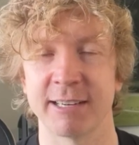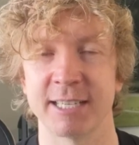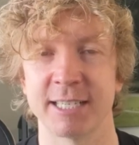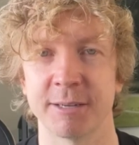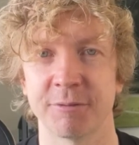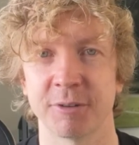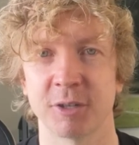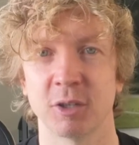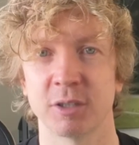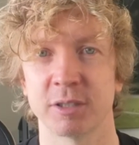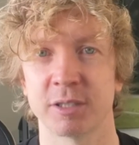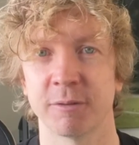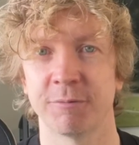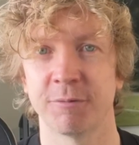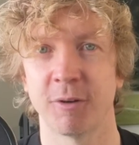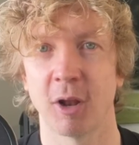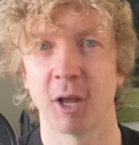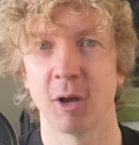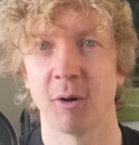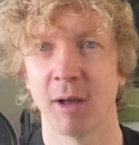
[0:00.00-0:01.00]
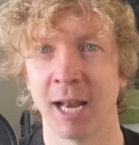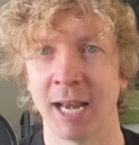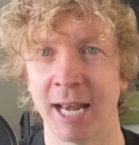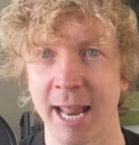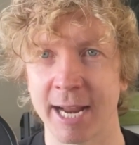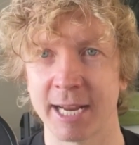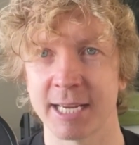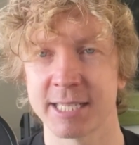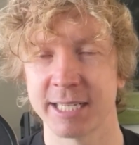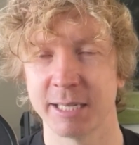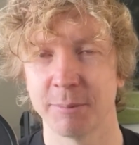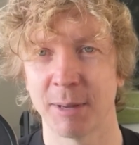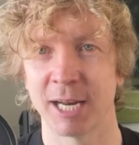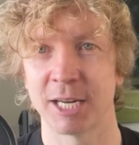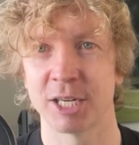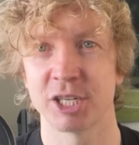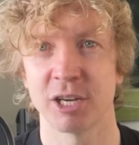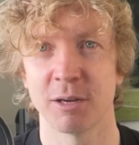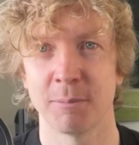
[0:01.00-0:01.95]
difficult to follow a legacy manager,